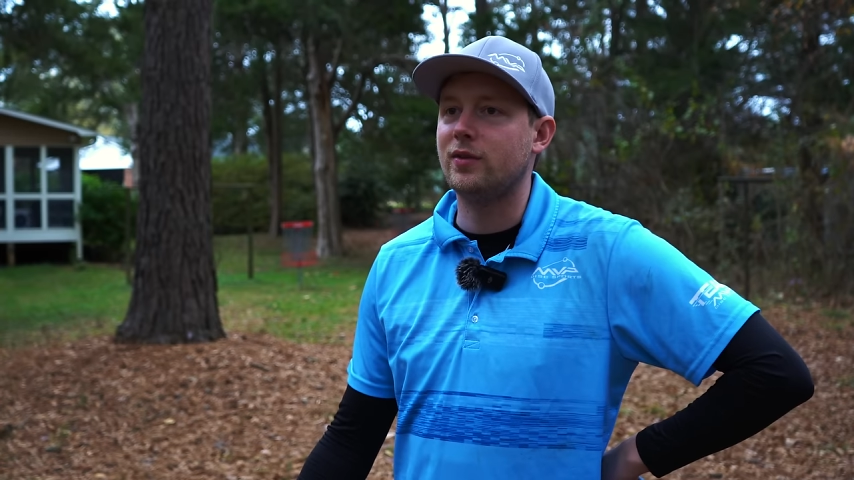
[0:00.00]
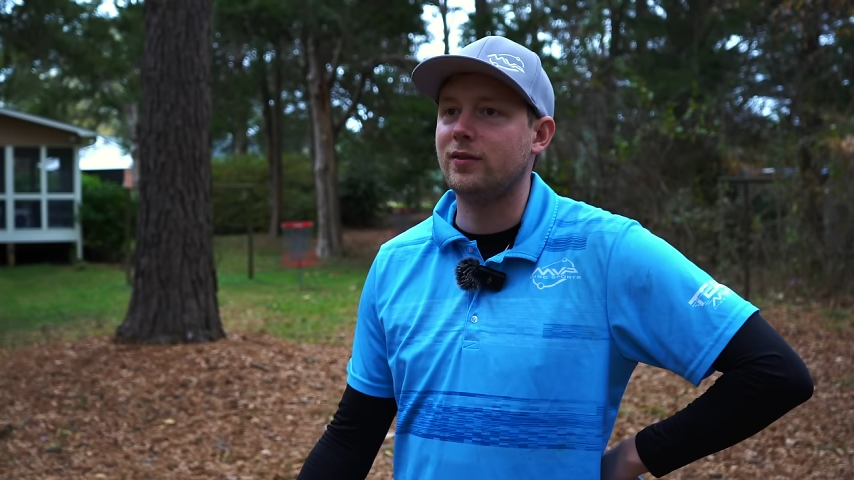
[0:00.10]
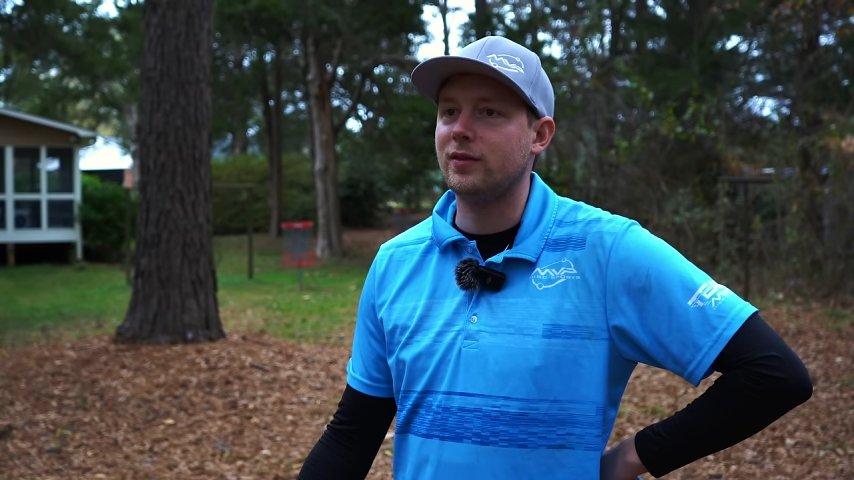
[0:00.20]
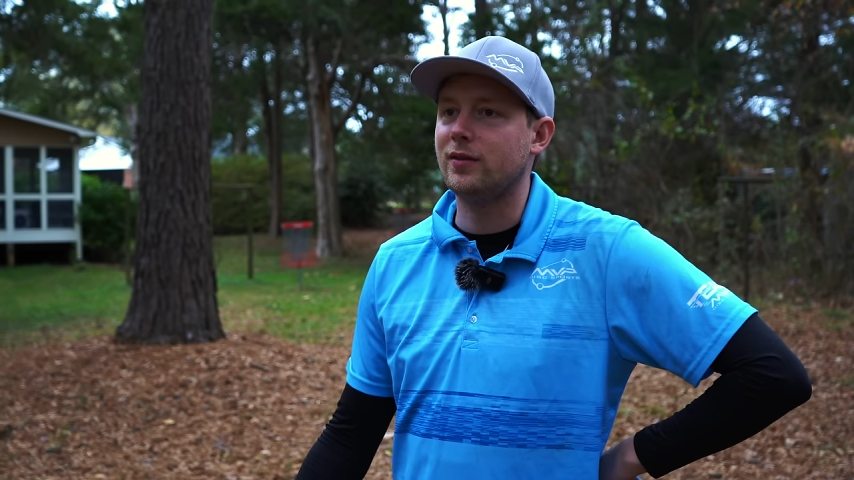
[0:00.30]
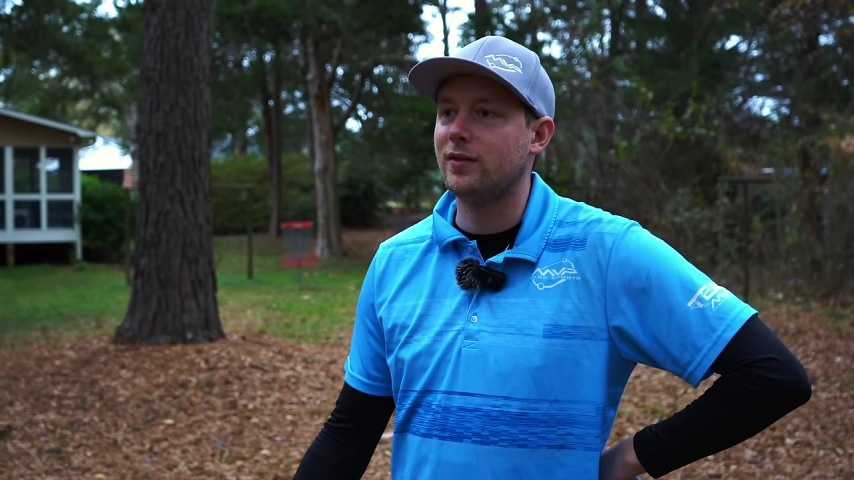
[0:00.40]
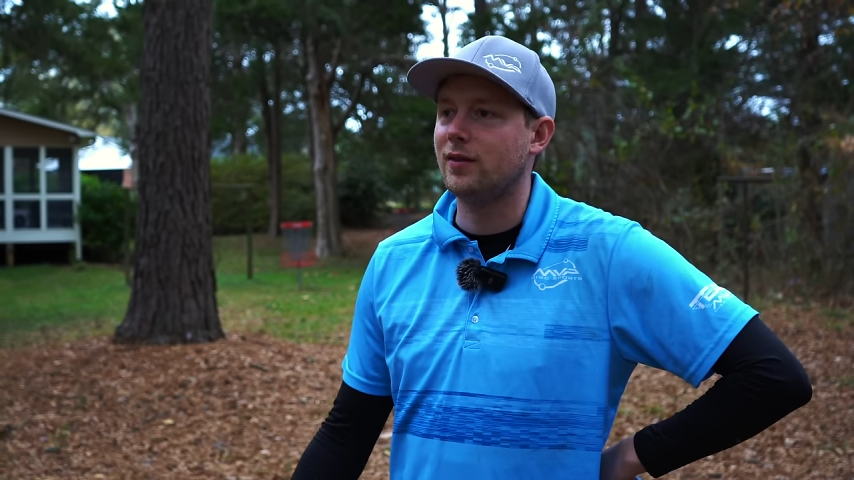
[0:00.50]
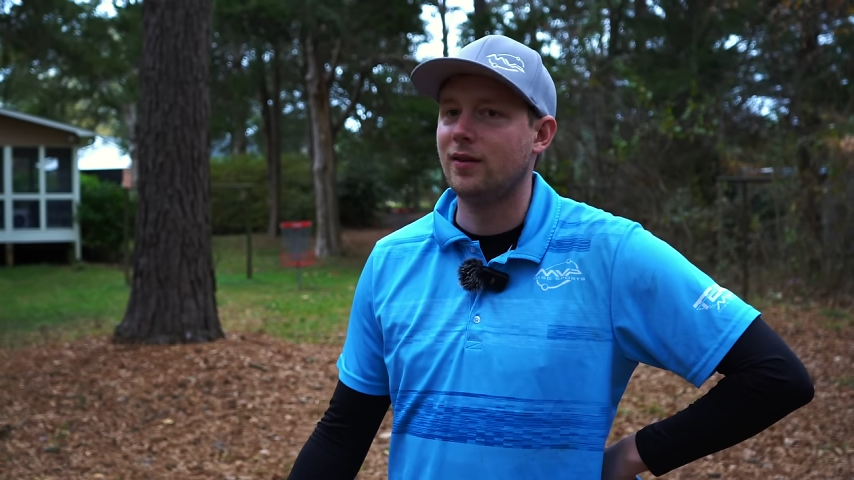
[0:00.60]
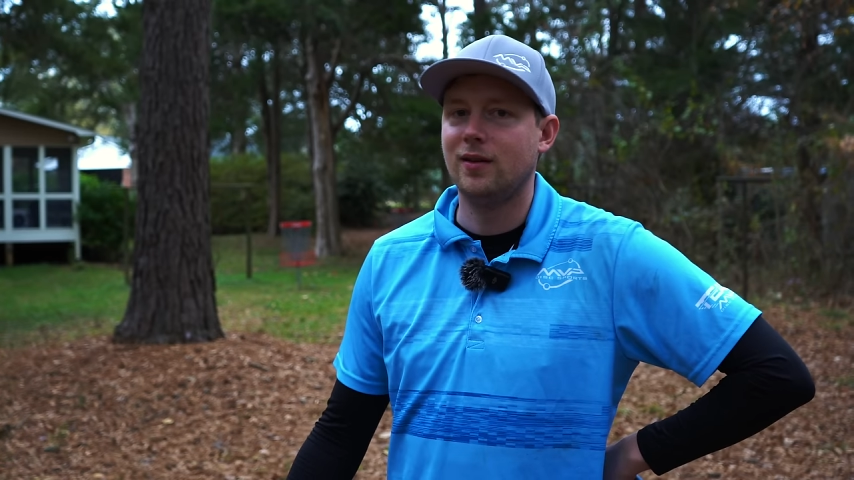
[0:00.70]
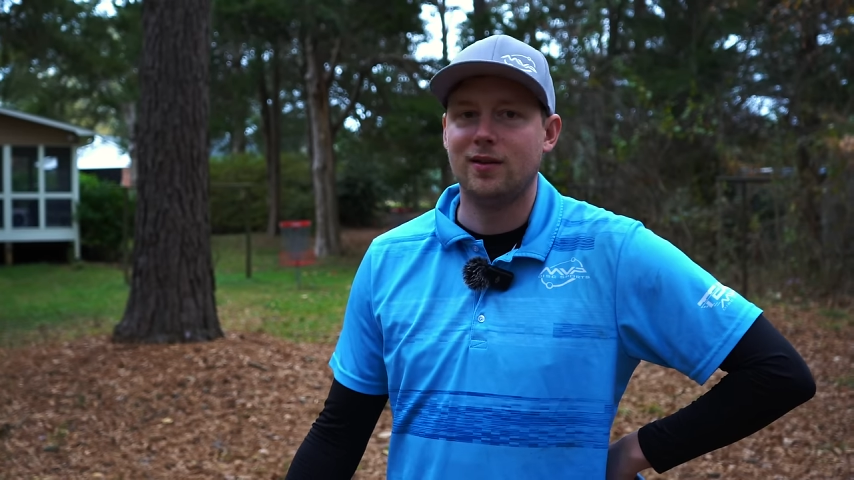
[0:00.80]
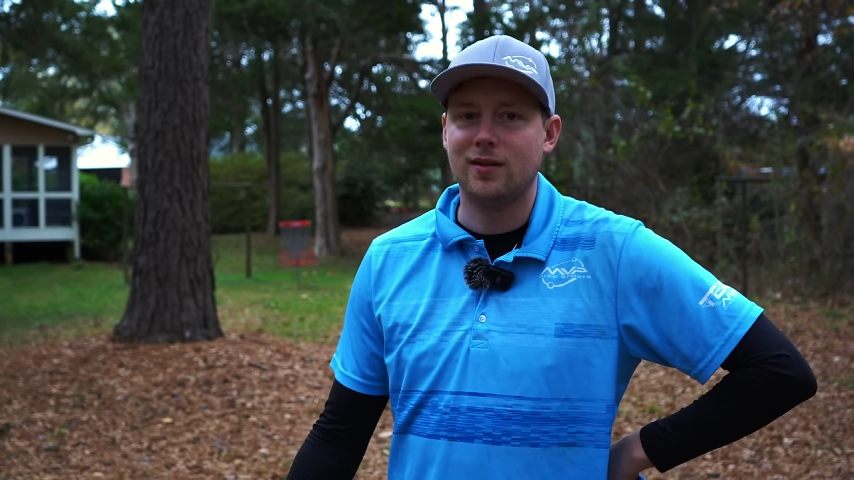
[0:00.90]
It's just
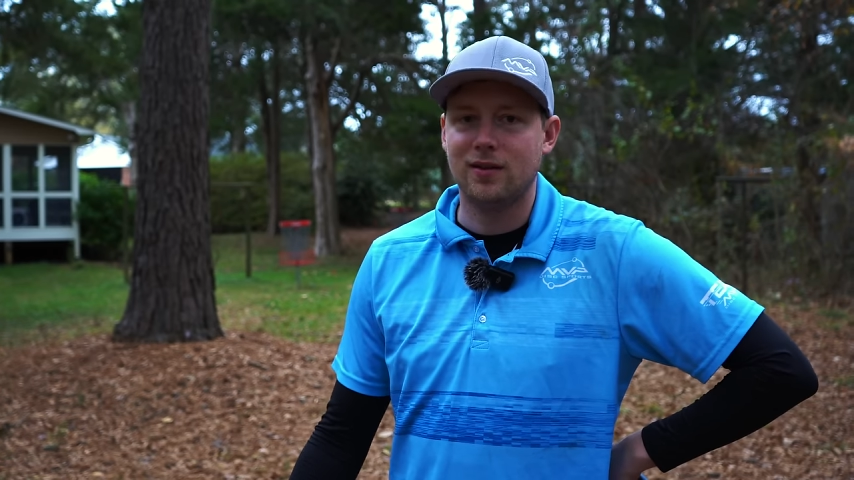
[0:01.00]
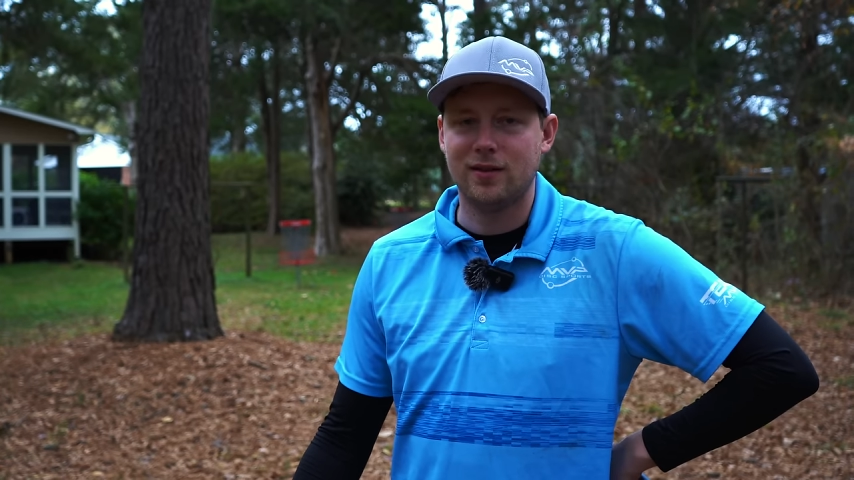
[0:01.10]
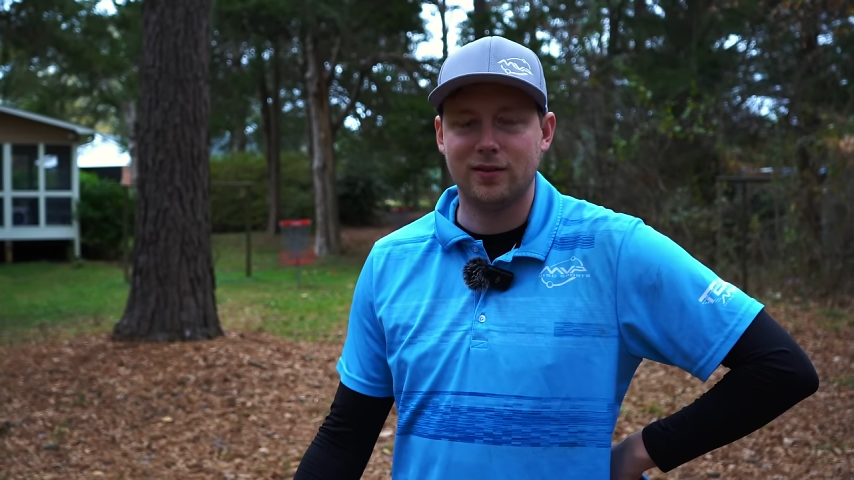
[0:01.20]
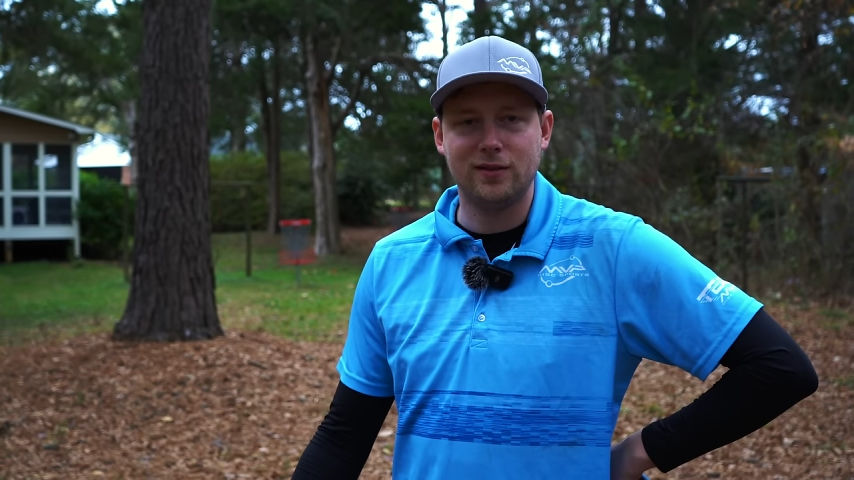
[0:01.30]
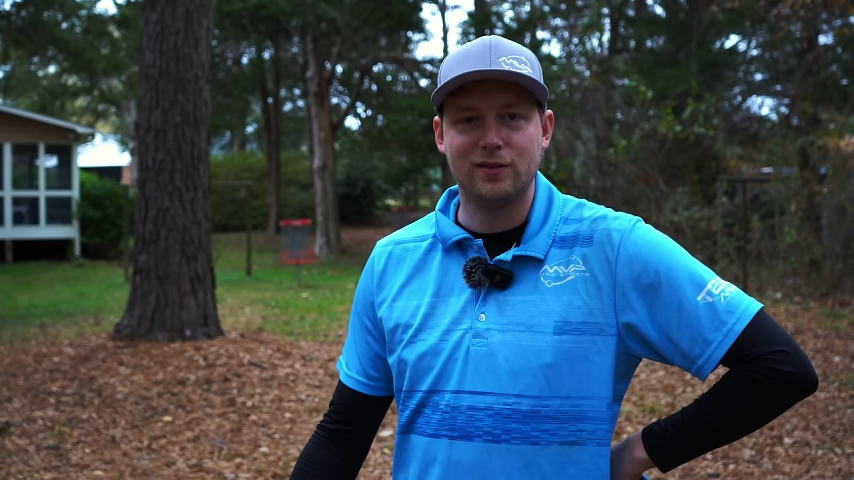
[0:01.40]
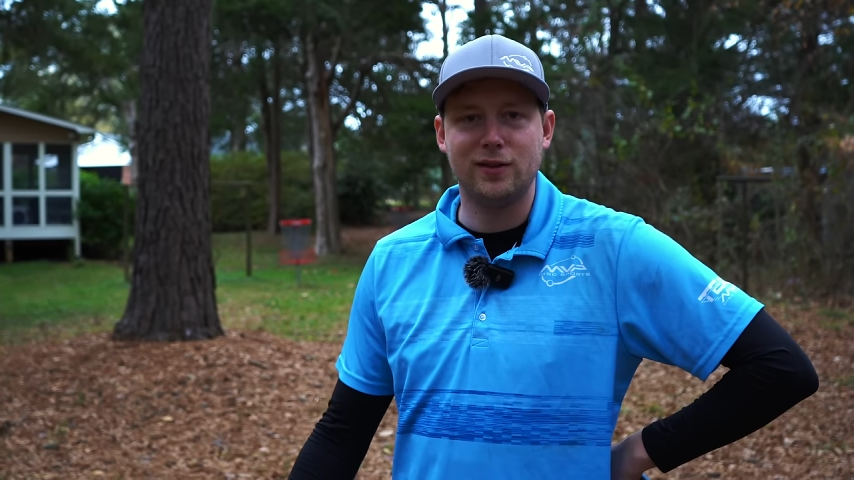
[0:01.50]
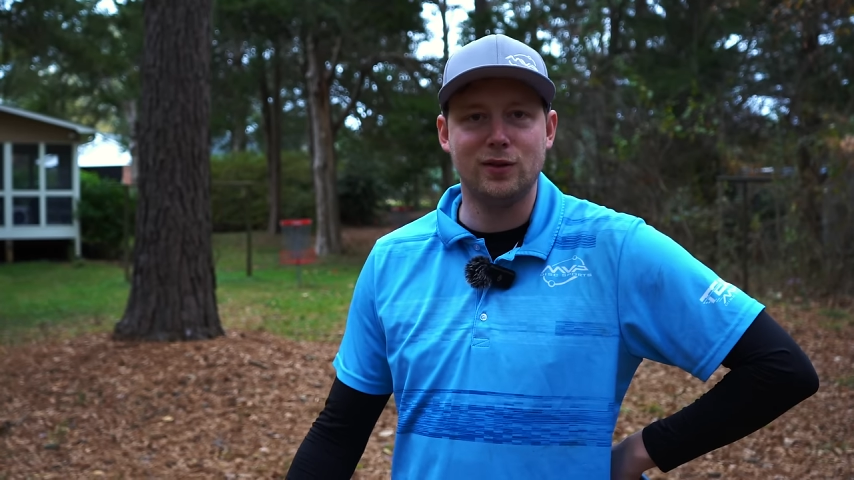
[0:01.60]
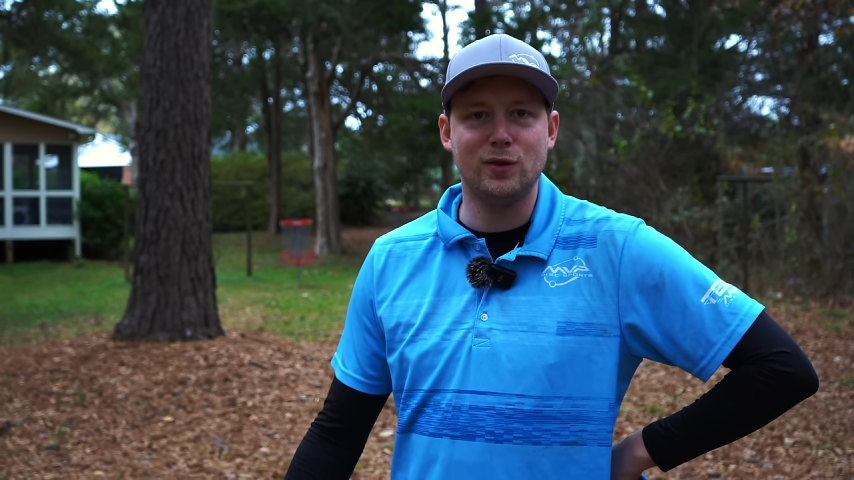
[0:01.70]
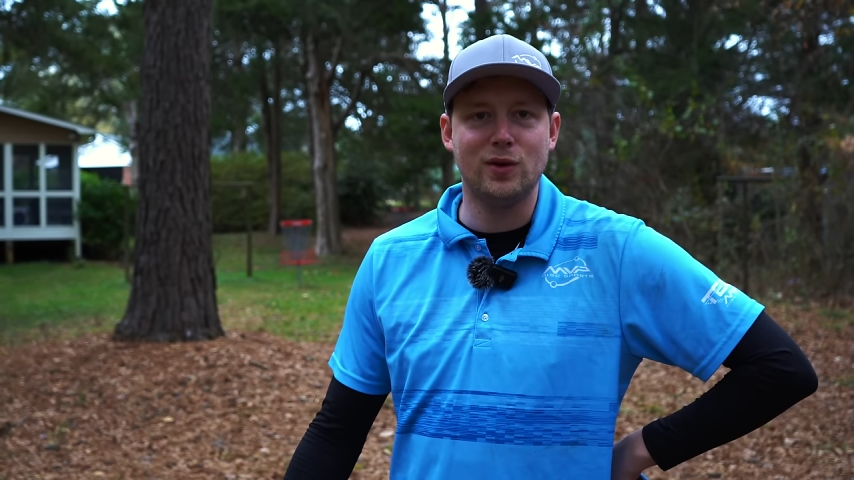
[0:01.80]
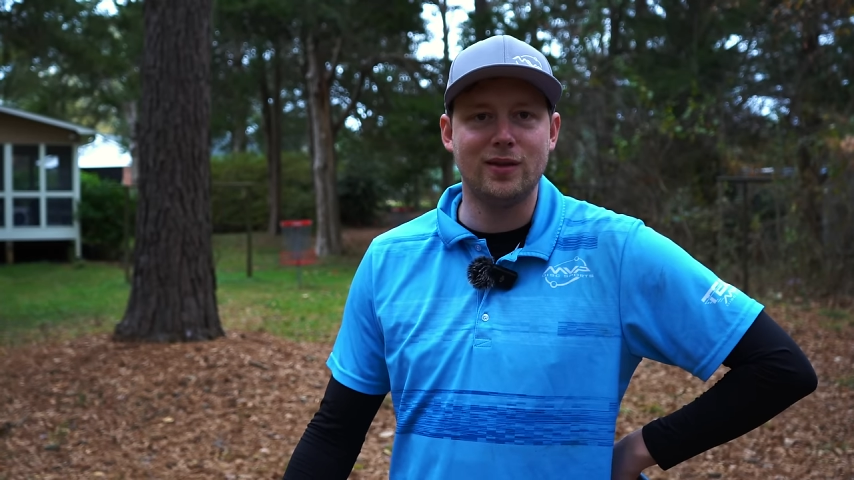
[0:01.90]
you